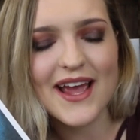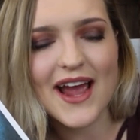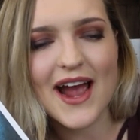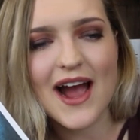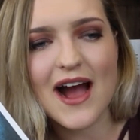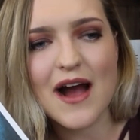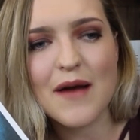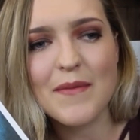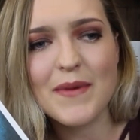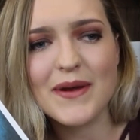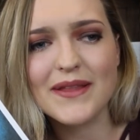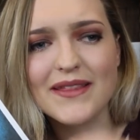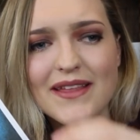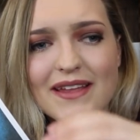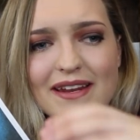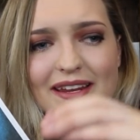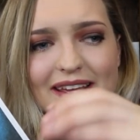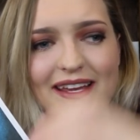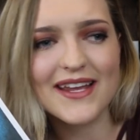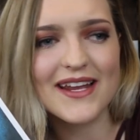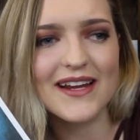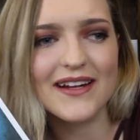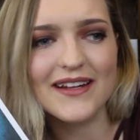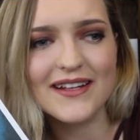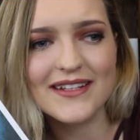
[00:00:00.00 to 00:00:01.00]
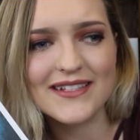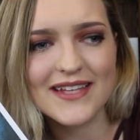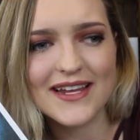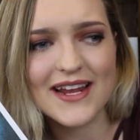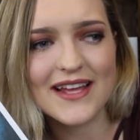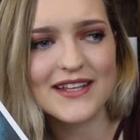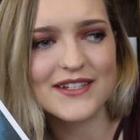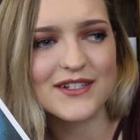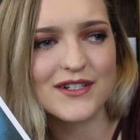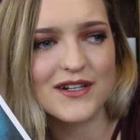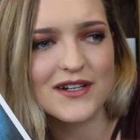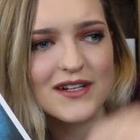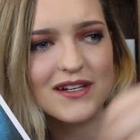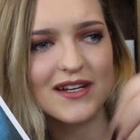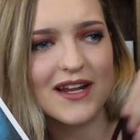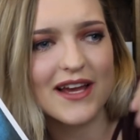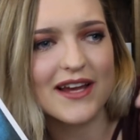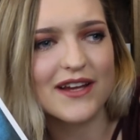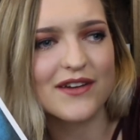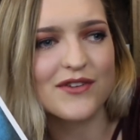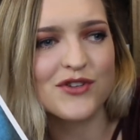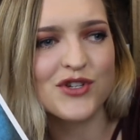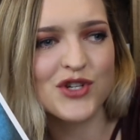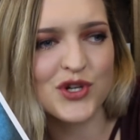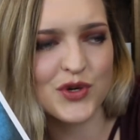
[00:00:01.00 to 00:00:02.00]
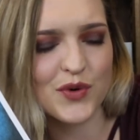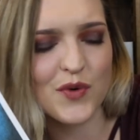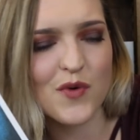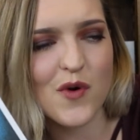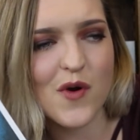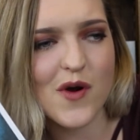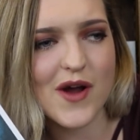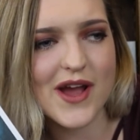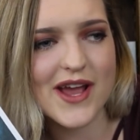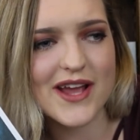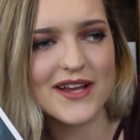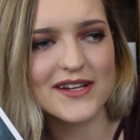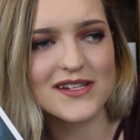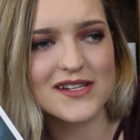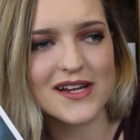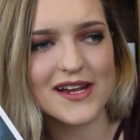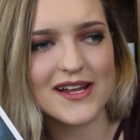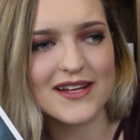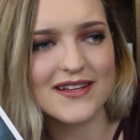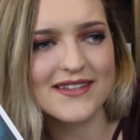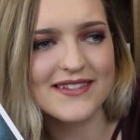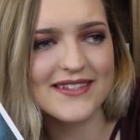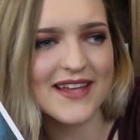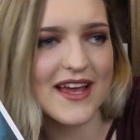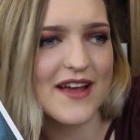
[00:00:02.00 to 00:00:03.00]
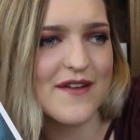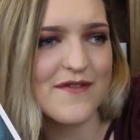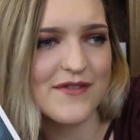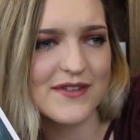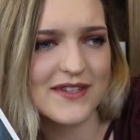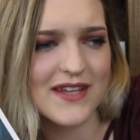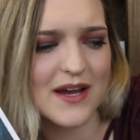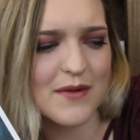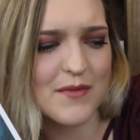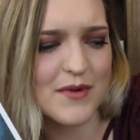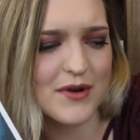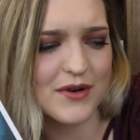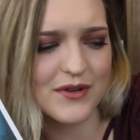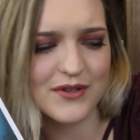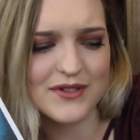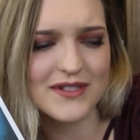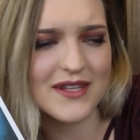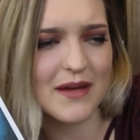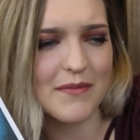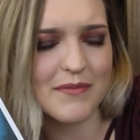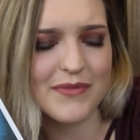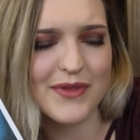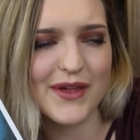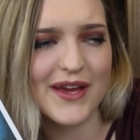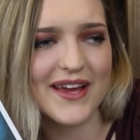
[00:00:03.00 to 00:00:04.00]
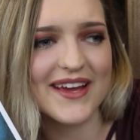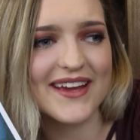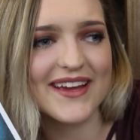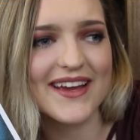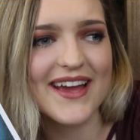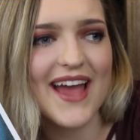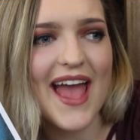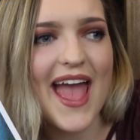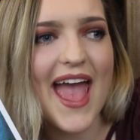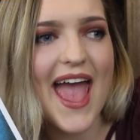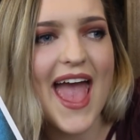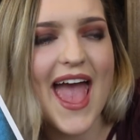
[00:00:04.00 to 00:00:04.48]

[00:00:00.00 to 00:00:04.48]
and then Achilles then has to go to like Troy to like save someone or something.